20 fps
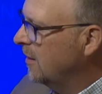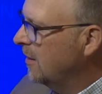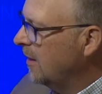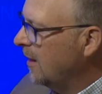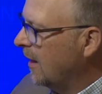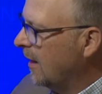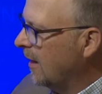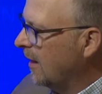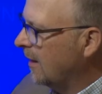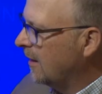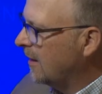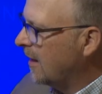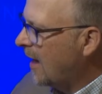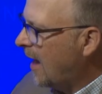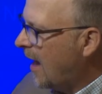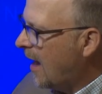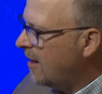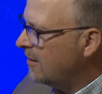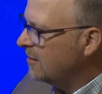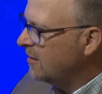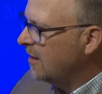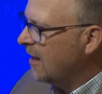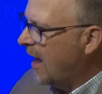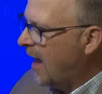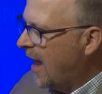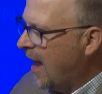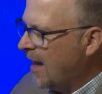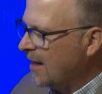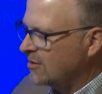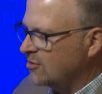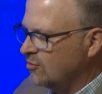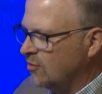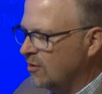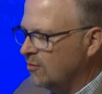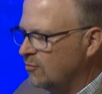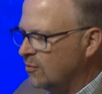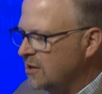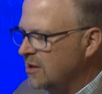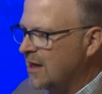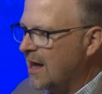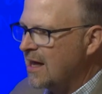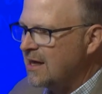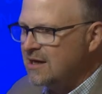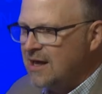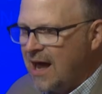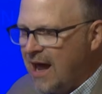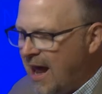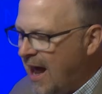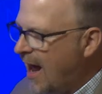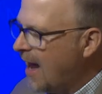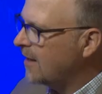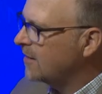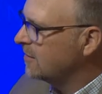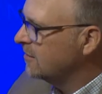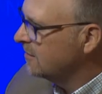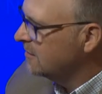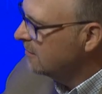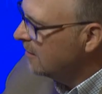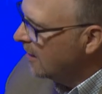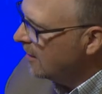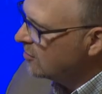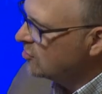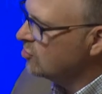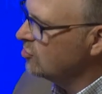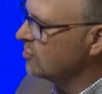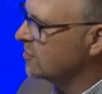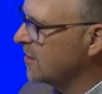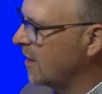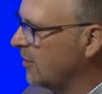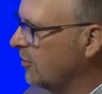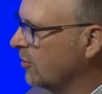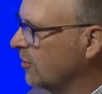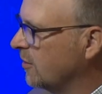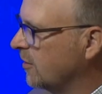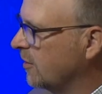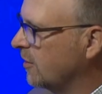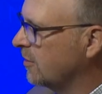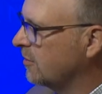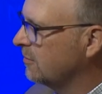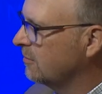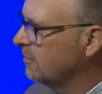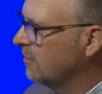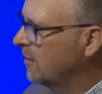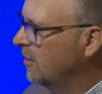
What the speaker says: And how do you act to it? Well, you got to act, as you said earlier.